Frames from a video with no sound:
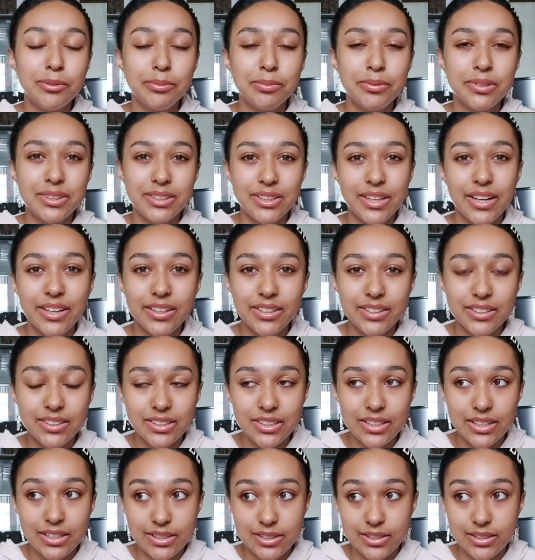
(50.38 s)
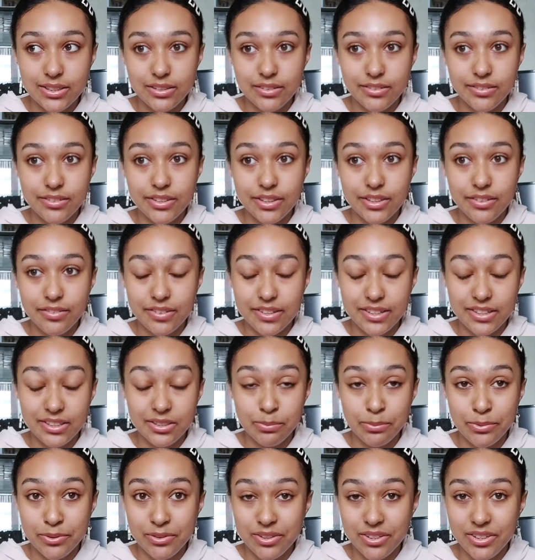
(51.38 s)
to protect it if I
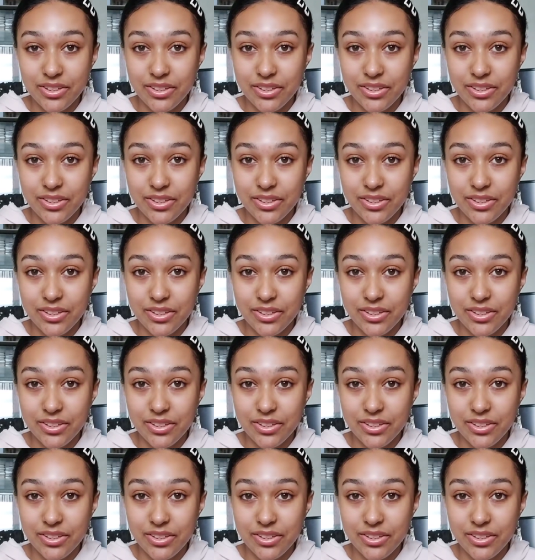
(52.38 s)
spill